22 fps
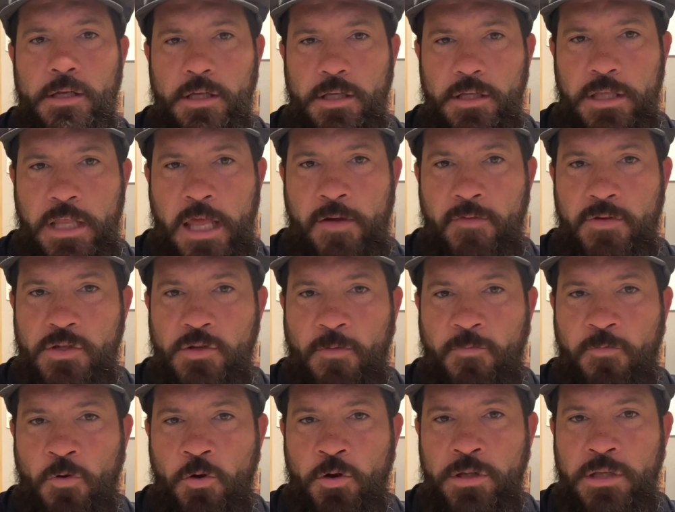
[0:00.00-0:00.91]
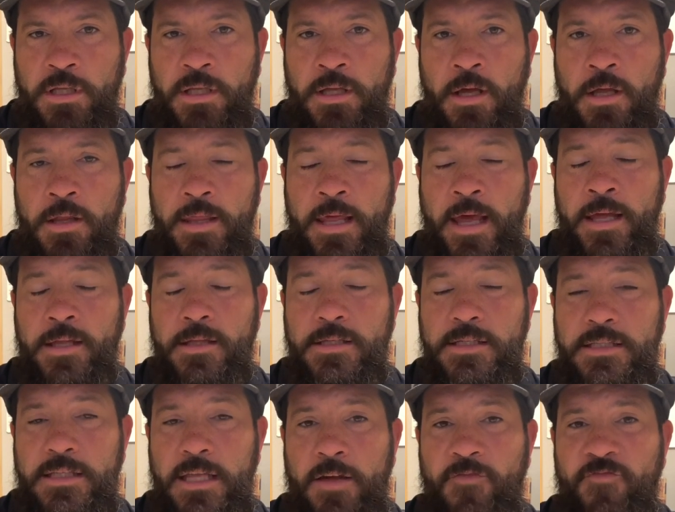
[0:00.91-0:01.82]
David's referring to that
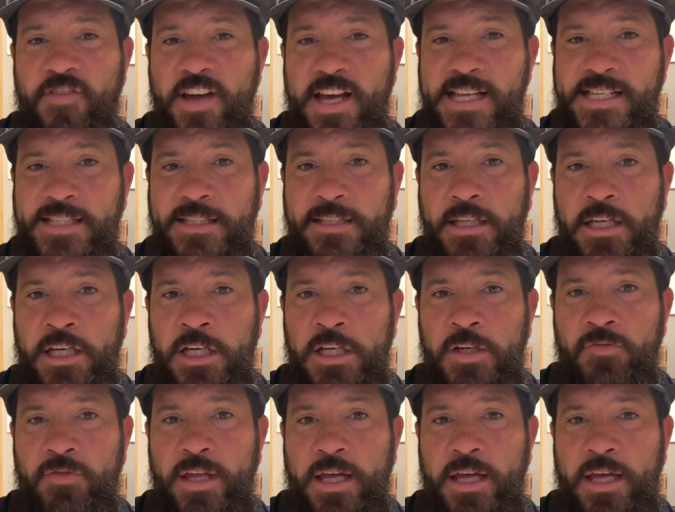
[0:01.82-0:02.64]
steadfast love,